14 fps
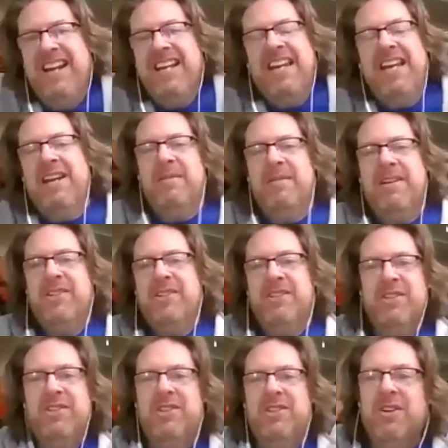I can't imagine
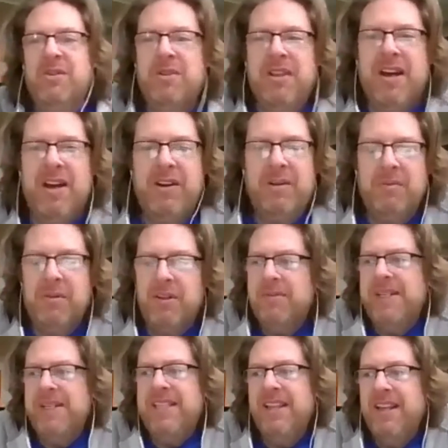this show without him. Well, I
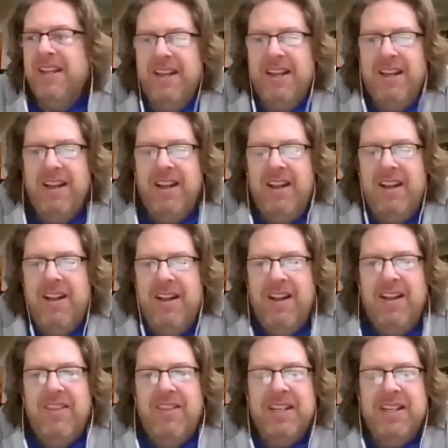mean,
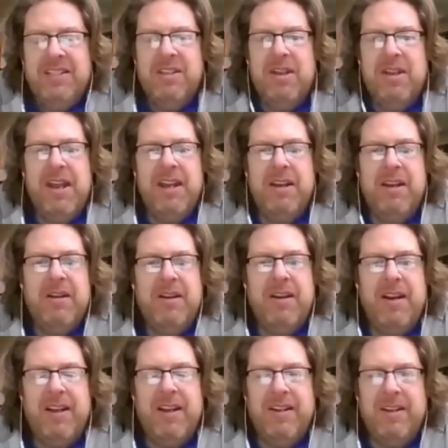that's the thing.
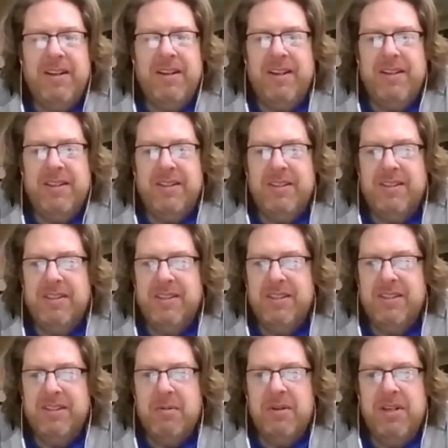As
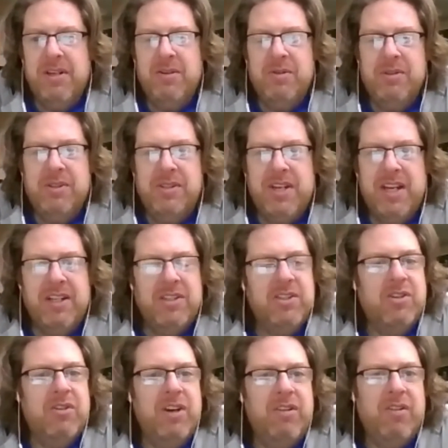somebody who's taken
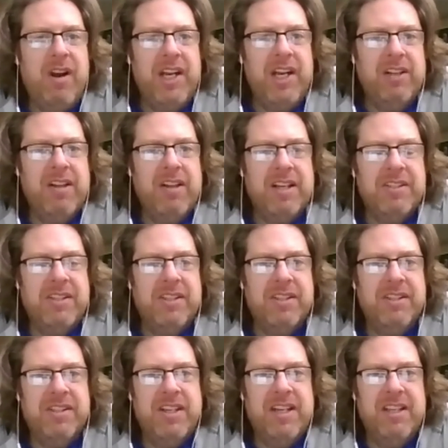screenwriting
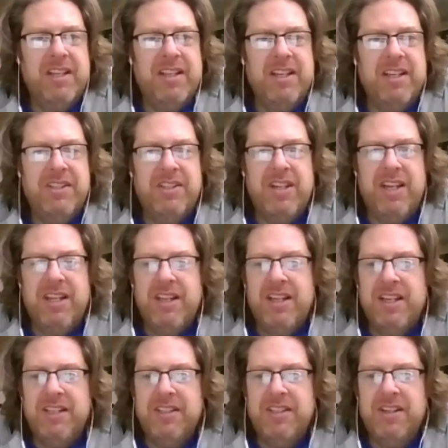classes, they say
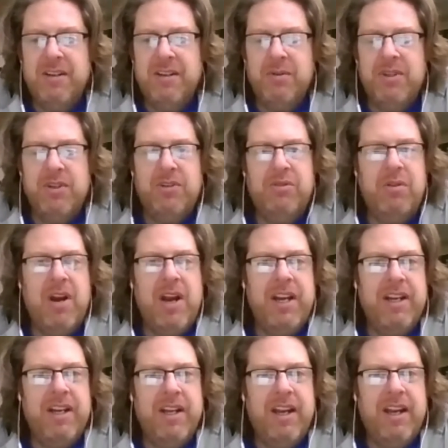that when you're
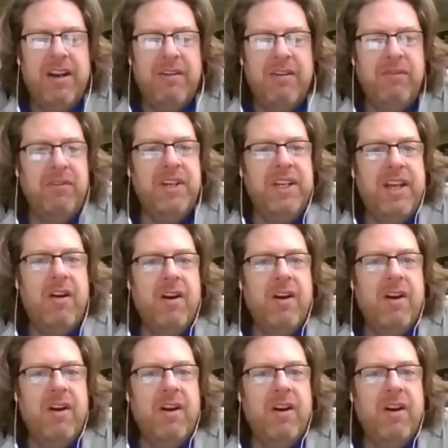writing, every
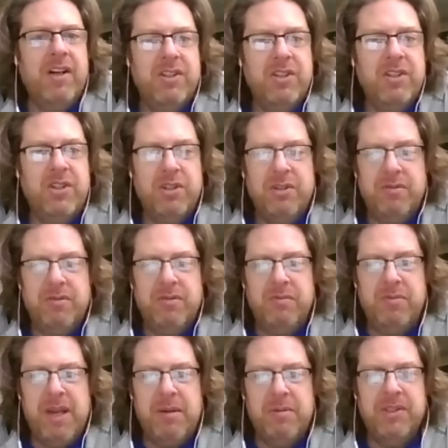character
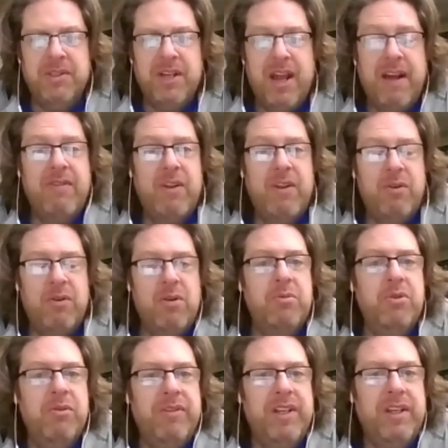should be able to have their
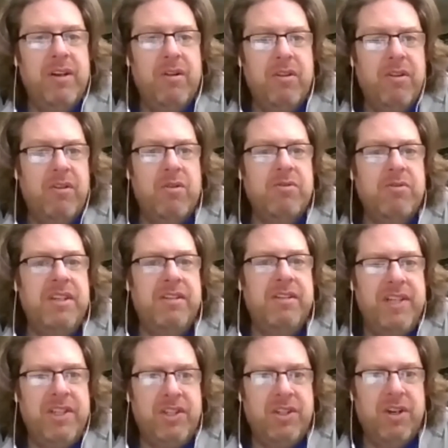own movie or their own
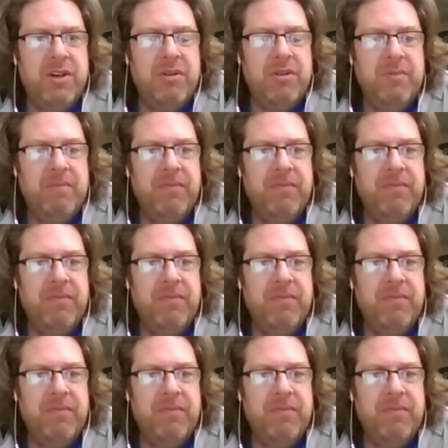TV show.